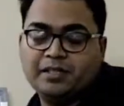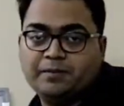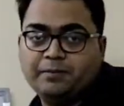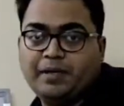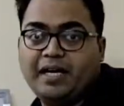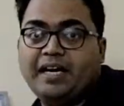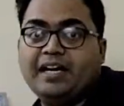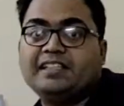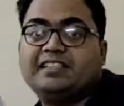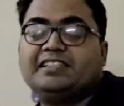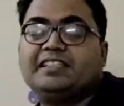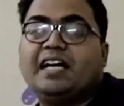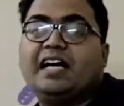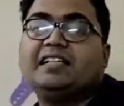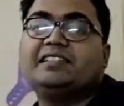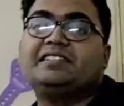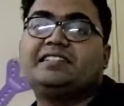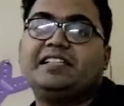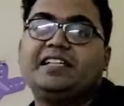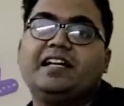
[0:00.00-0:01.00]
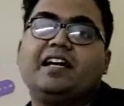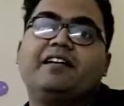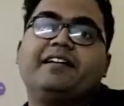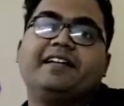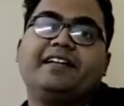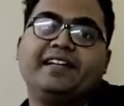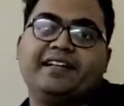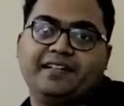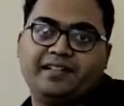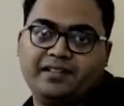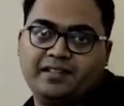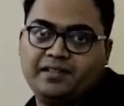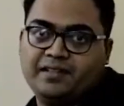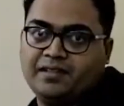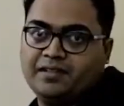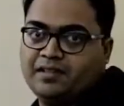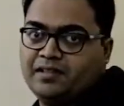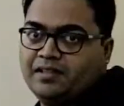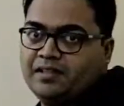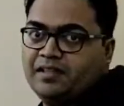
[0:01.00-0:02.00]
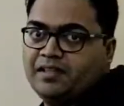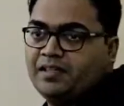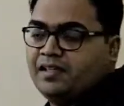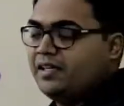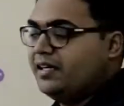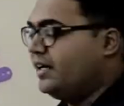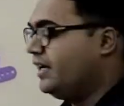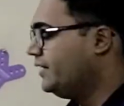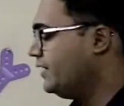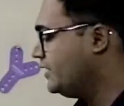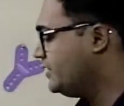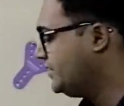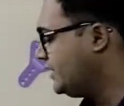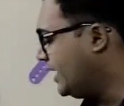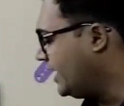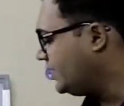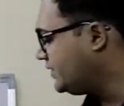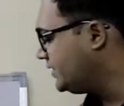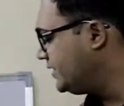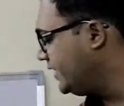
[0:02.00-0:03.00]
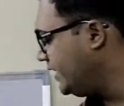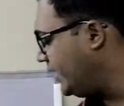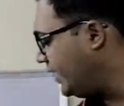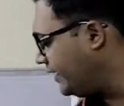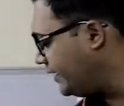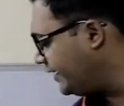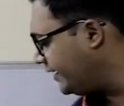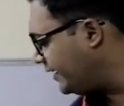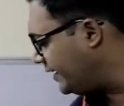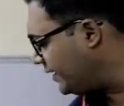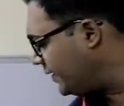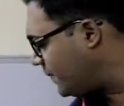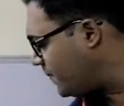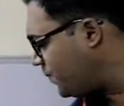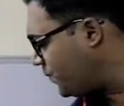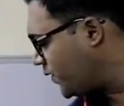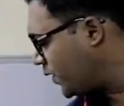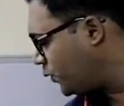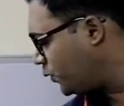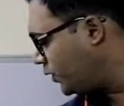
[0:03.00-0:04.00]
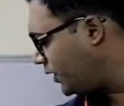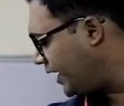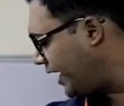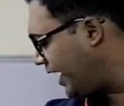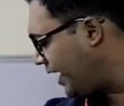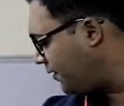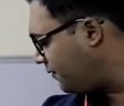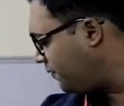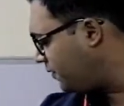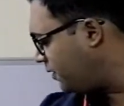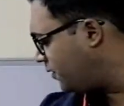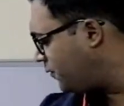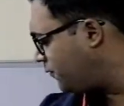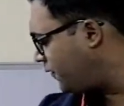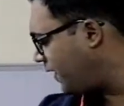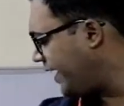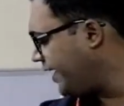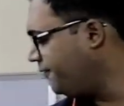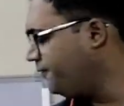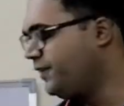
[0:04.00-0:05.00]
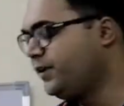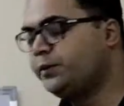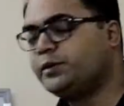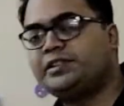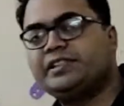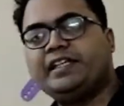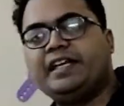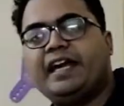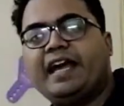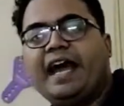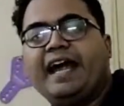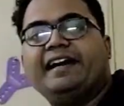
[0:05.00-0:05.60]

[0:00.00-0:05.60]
by a charged tRNA. And the charged tRNA would have 5 UCA